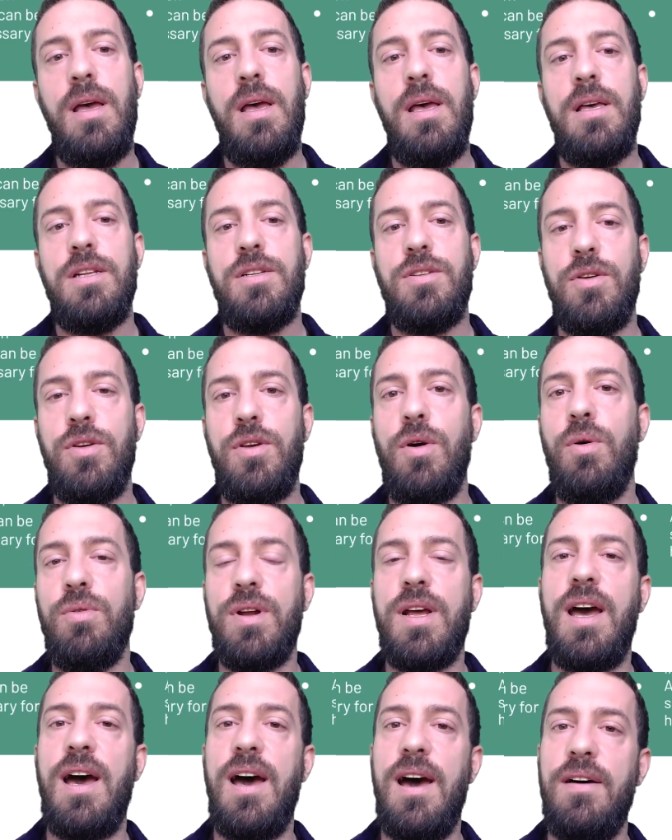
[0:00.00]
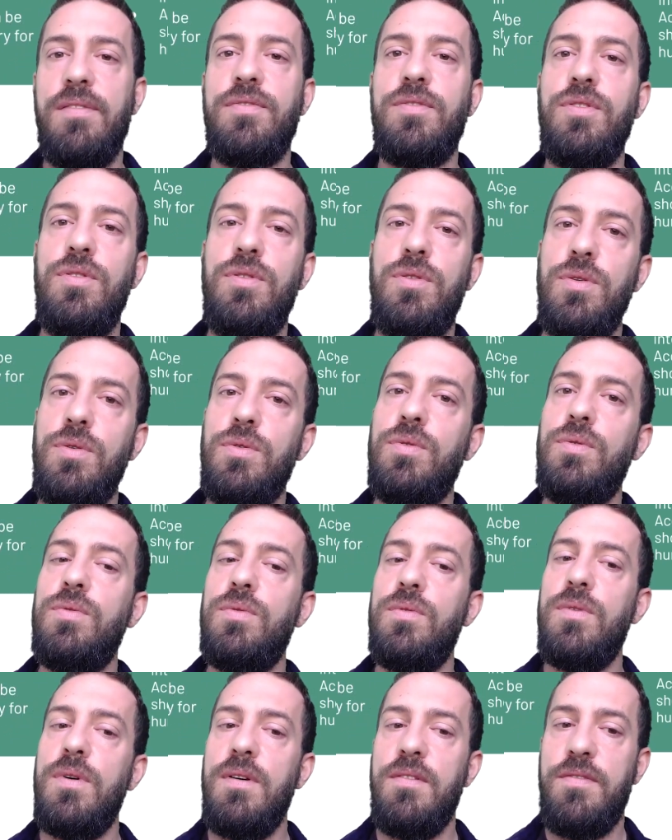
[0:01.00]
so you won't have to do
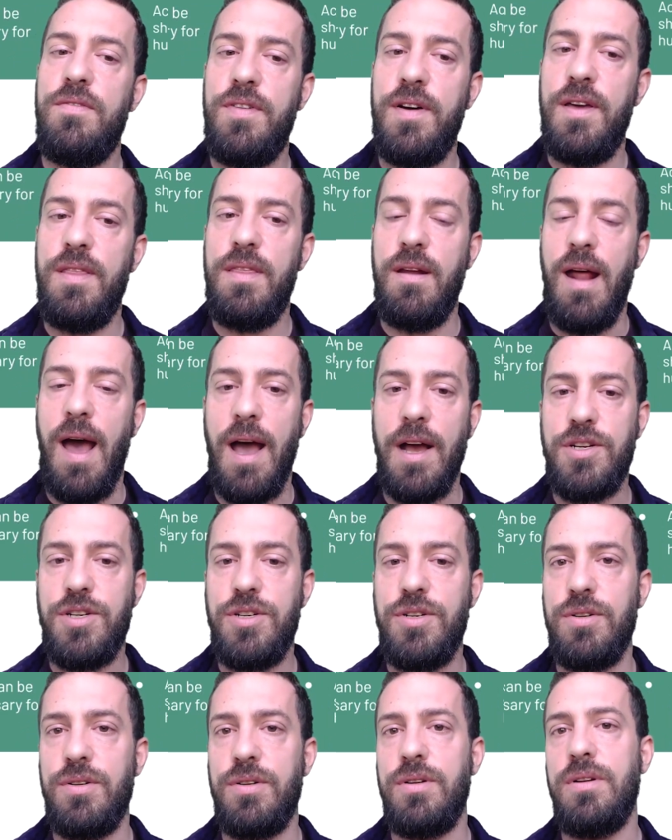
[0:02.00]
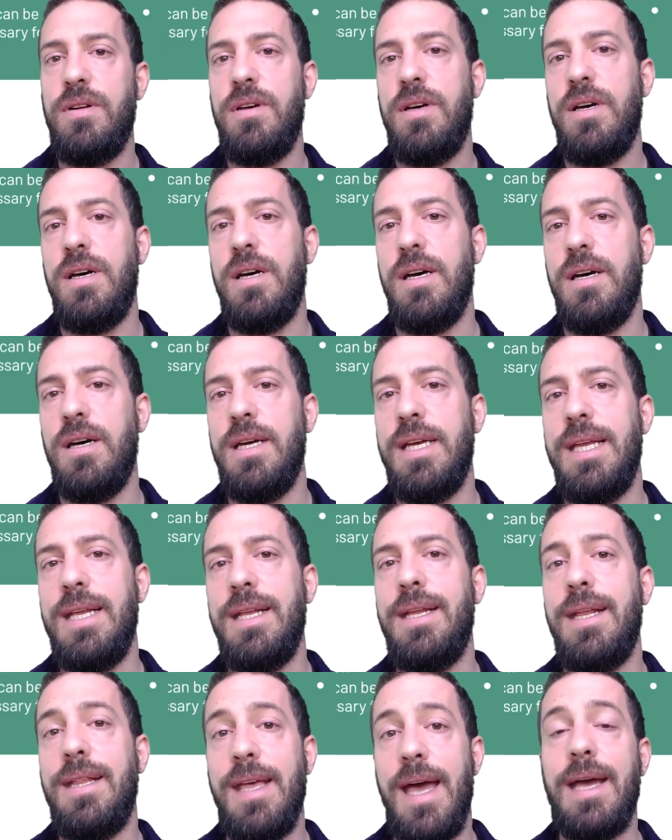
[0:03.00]
further action
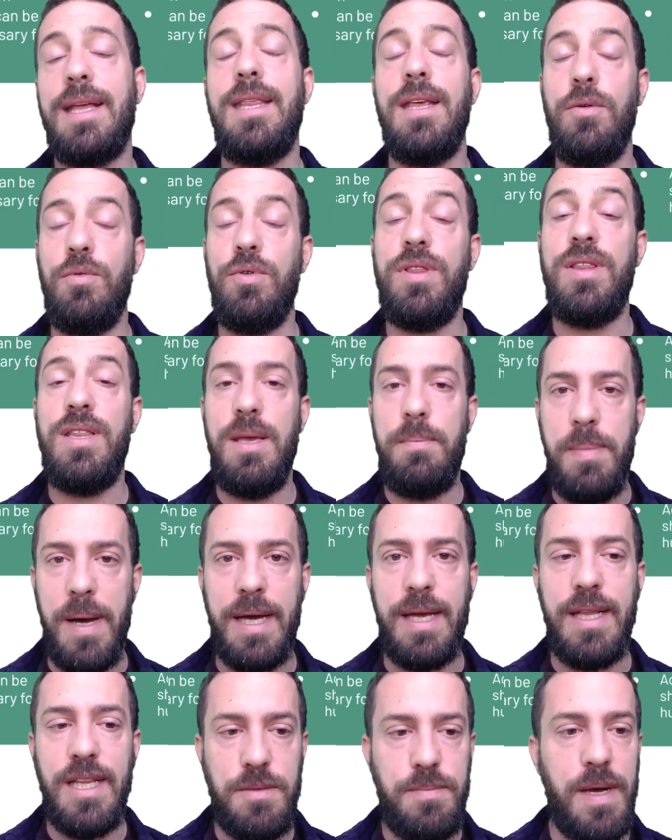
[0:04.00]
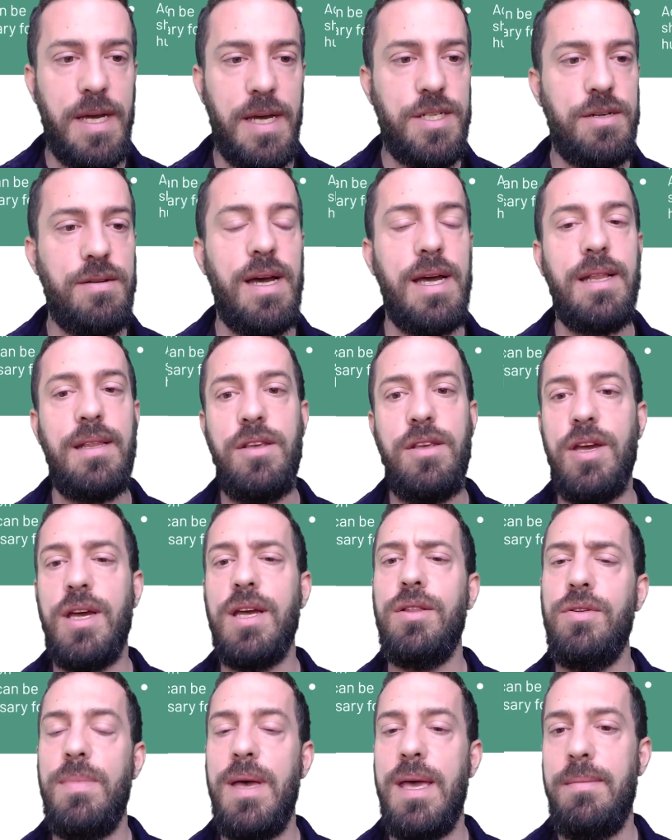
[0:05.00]
in detecting with deep packet inspection, right? You
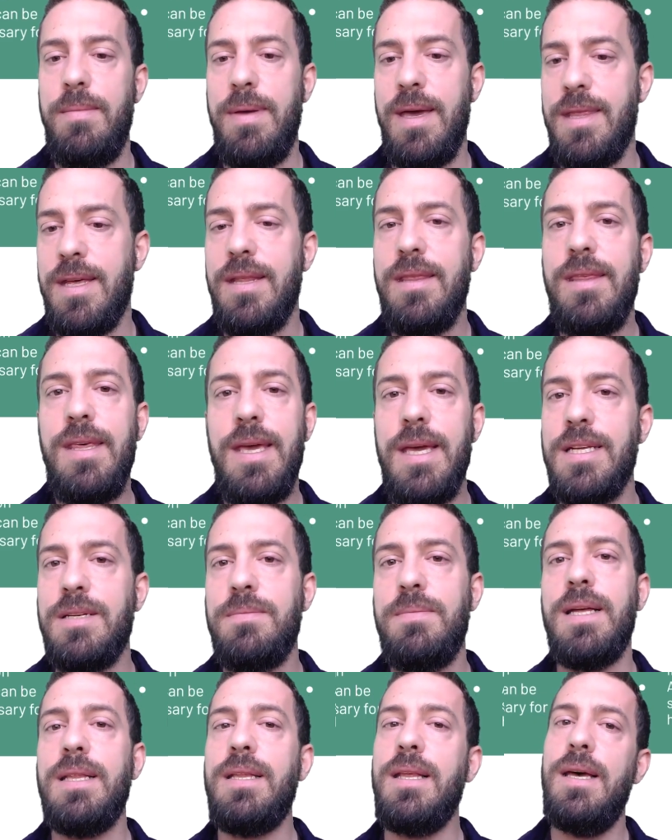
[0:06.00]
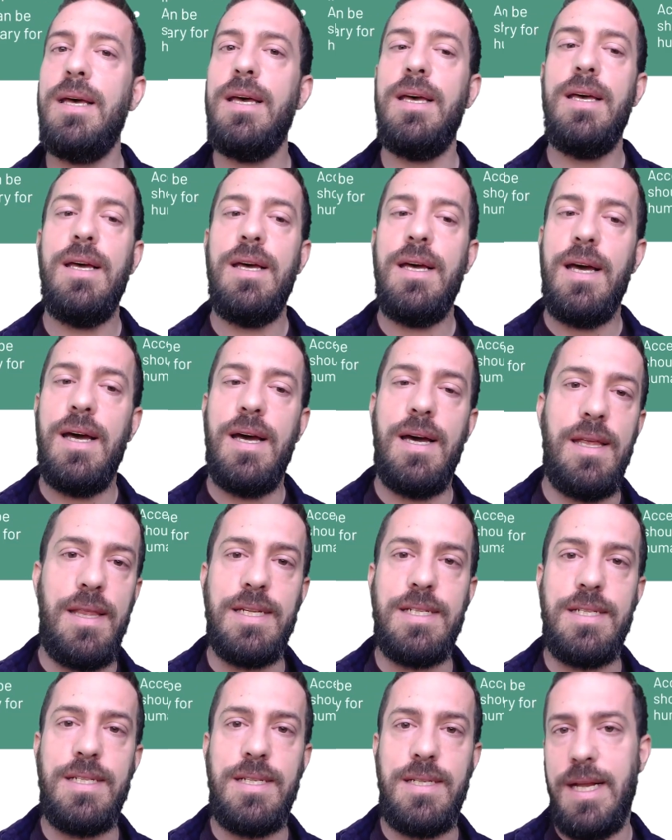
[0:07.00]
can do maybe other things, but
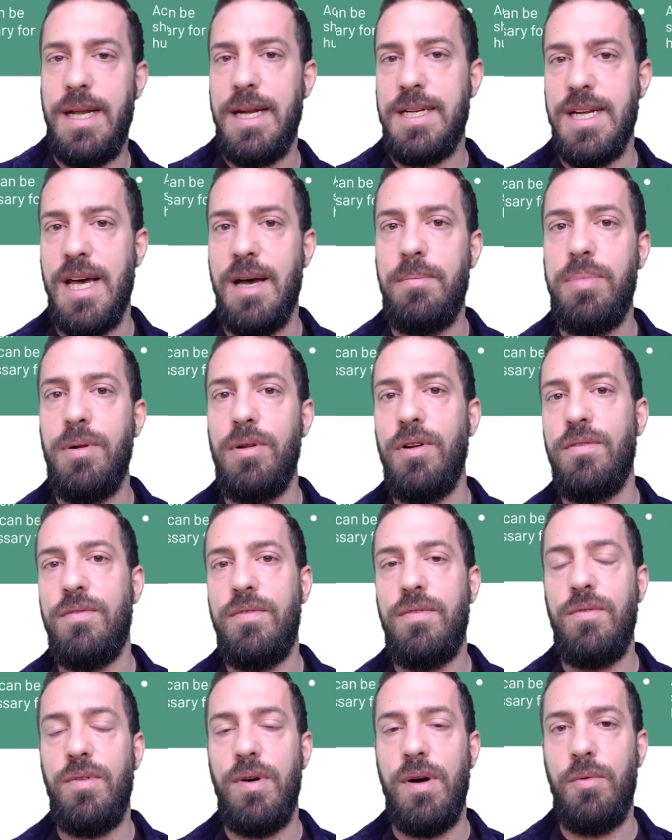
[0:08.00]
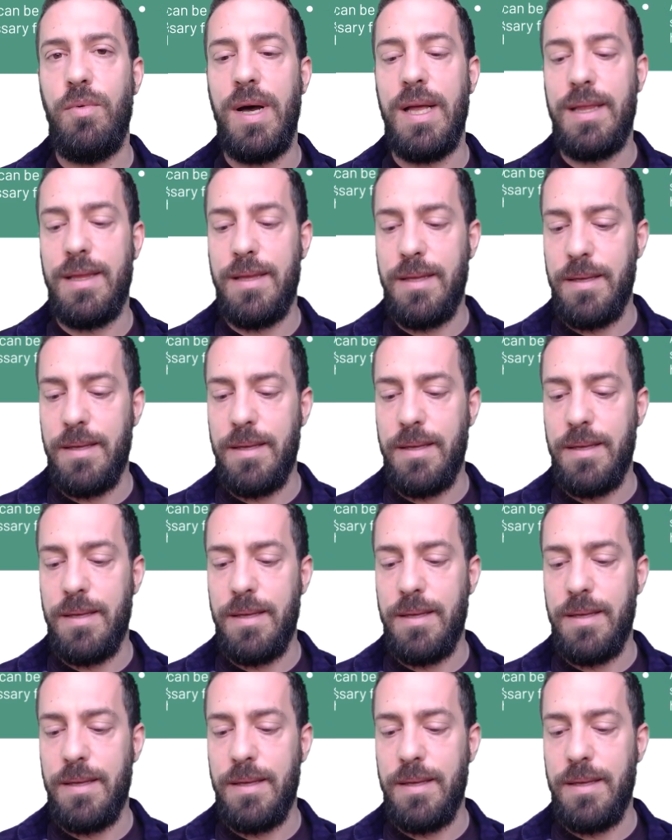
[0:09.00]
that's an example of what